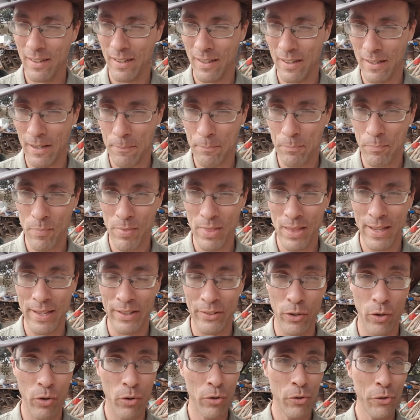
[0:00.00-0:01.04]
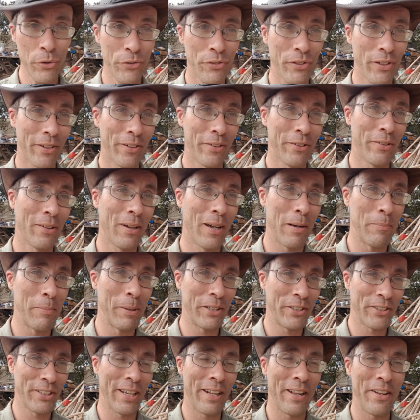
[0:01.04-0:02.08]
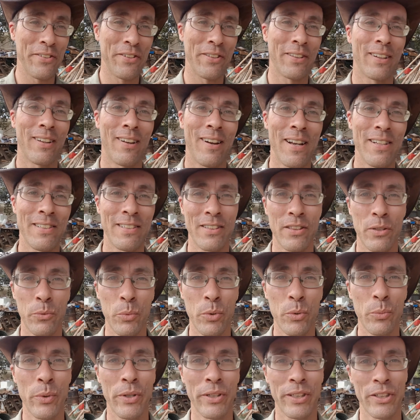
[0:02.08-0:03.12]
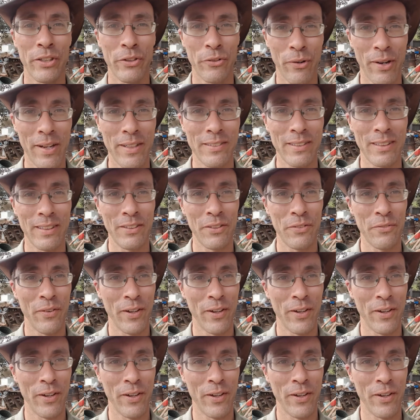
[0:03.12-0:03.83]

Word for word: Um, and also a big shout out to the guys at the Woodworking Crazy